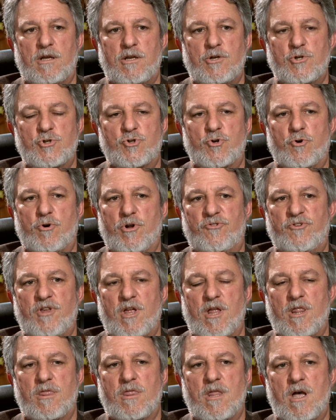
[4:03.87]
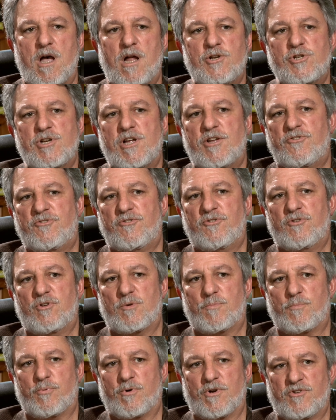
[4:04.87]
insurance, not just
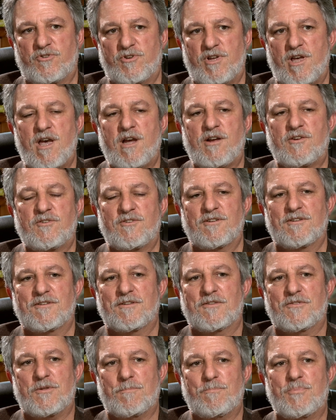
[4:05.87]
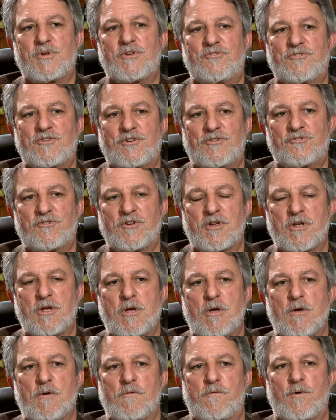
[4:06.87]
to protect the business
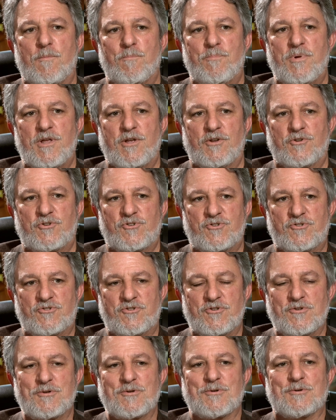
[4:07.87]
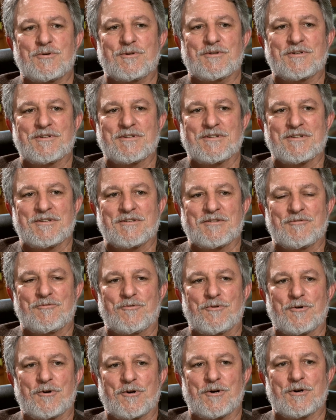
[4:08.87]
from being sued
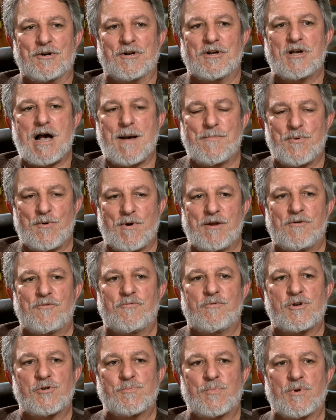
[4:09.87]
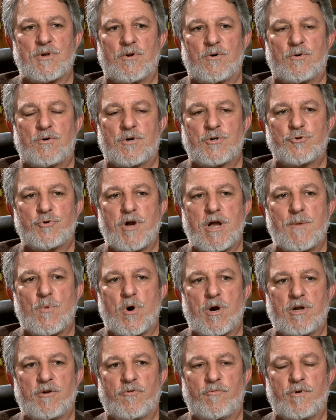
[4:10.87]
for copyright infringement or
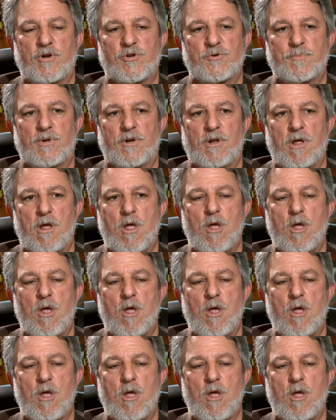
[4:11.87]
trademark infringement,